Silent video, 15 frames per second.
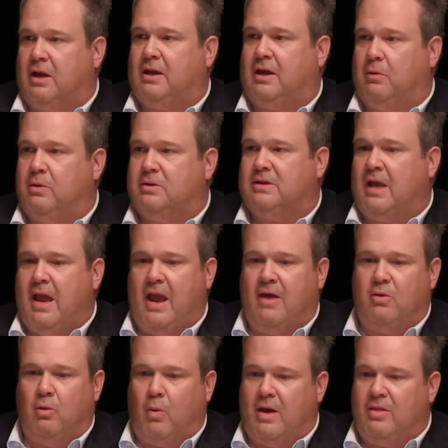Like it was,
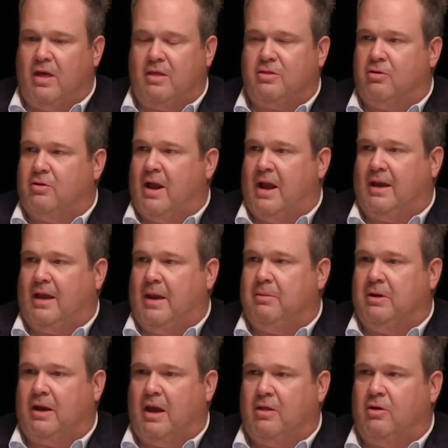and the way that third act came
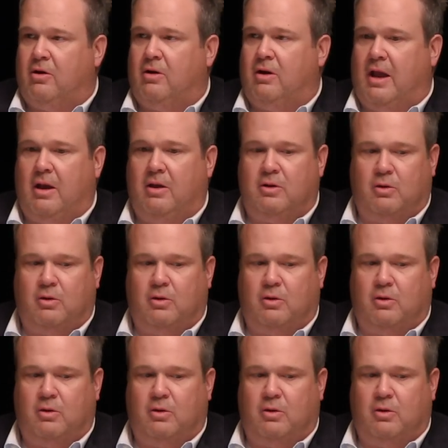together,